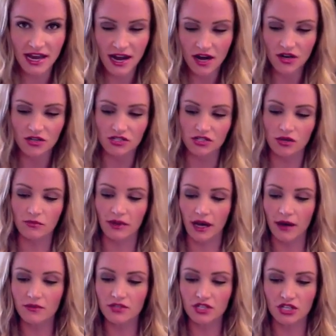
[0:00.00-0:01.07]
hair. So I'm like,
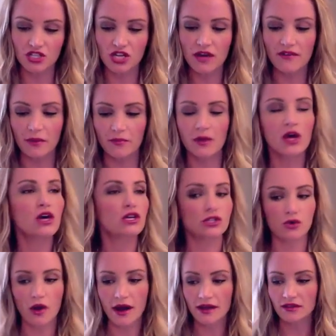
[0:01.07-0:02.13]
I'm just gonna shave them.
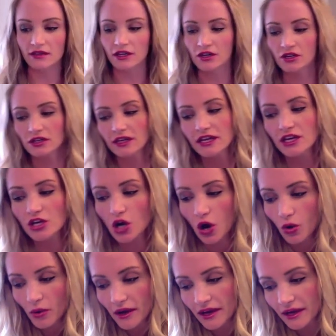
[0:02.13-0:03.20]
So I literally
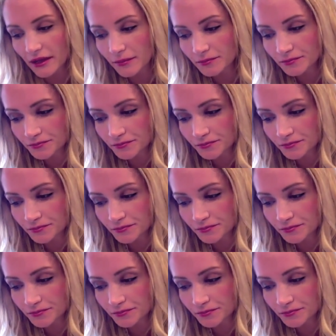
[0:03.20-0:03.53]
go in,